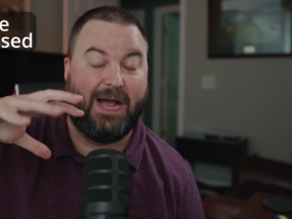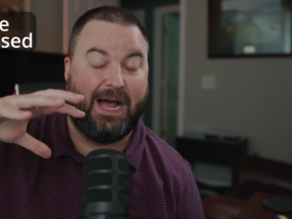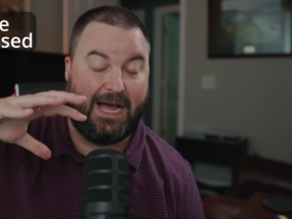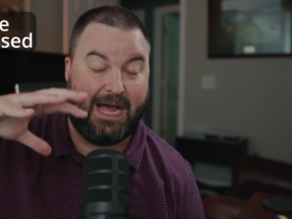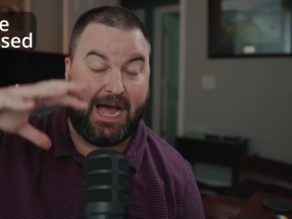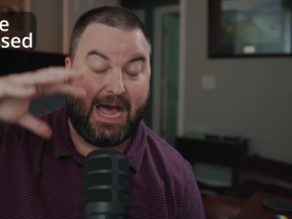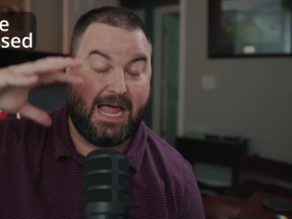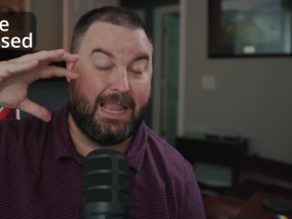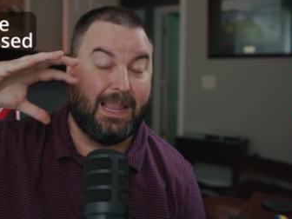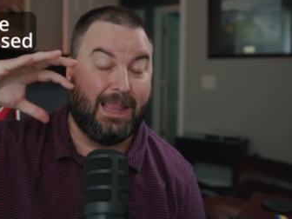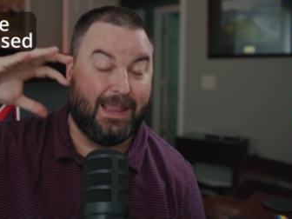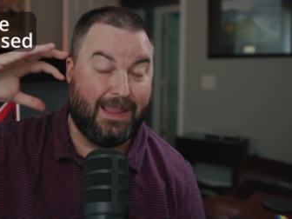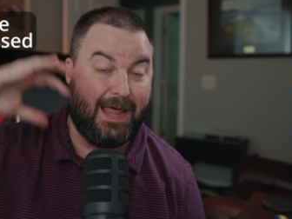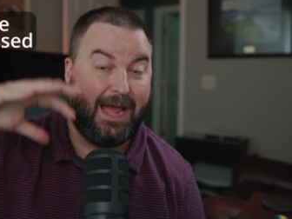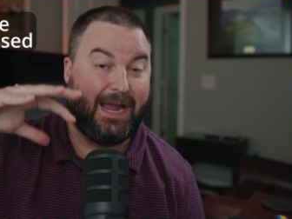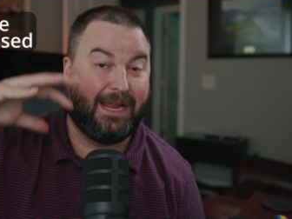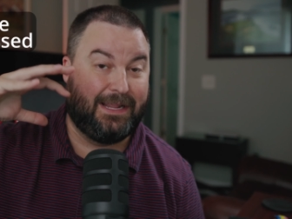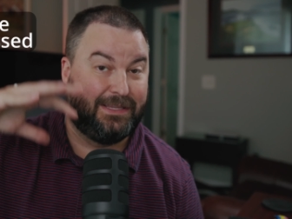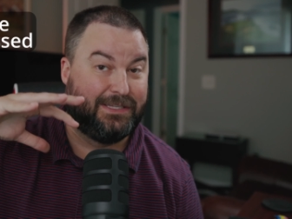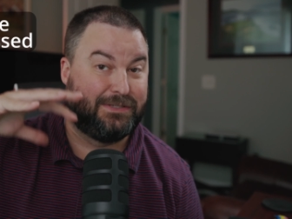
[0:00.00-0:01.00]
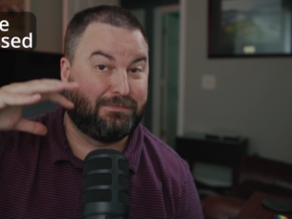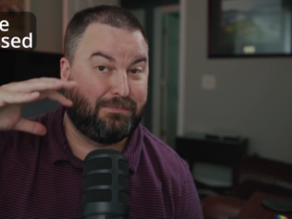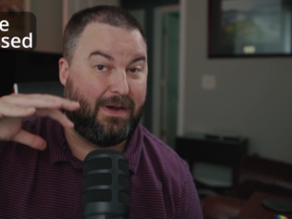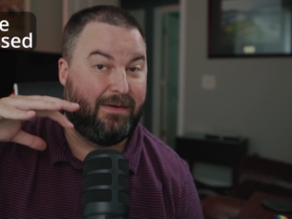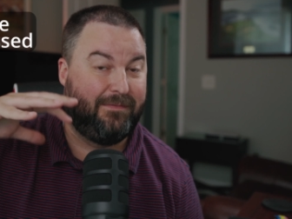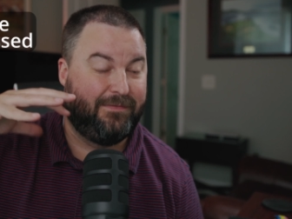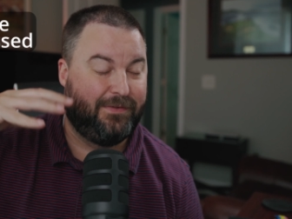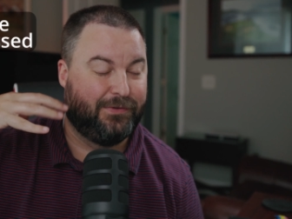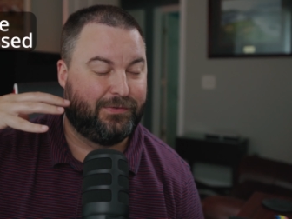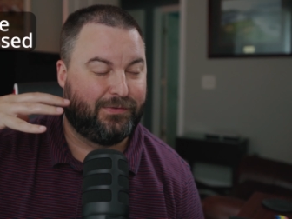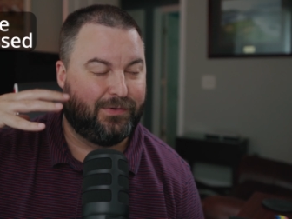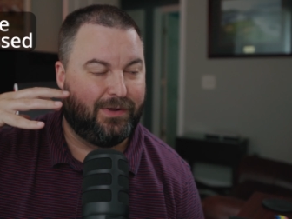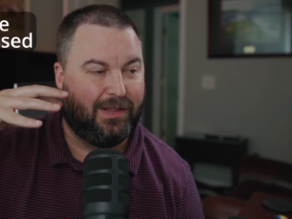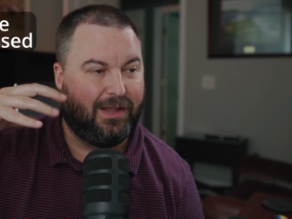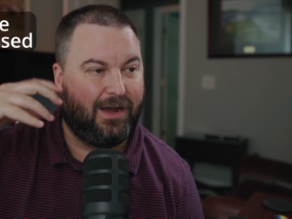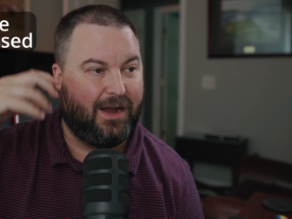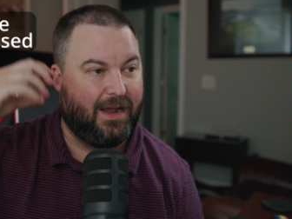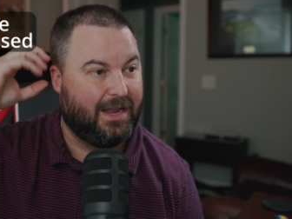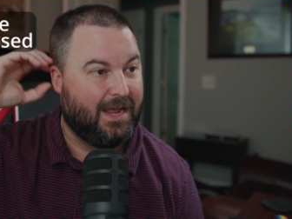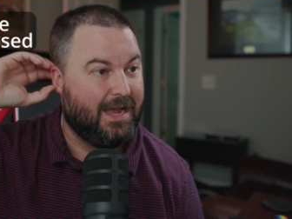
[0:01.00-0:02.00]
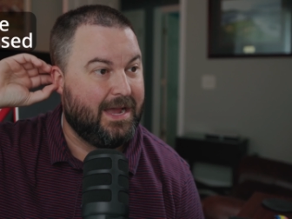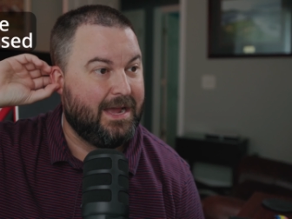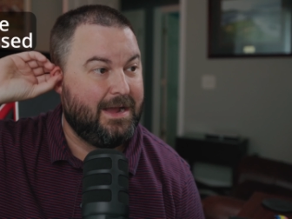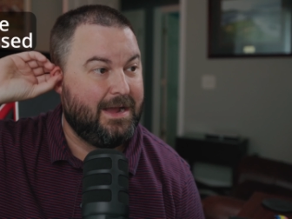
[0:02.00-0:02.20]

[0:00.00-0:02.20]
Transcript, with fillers: I, I like this pop filter a lot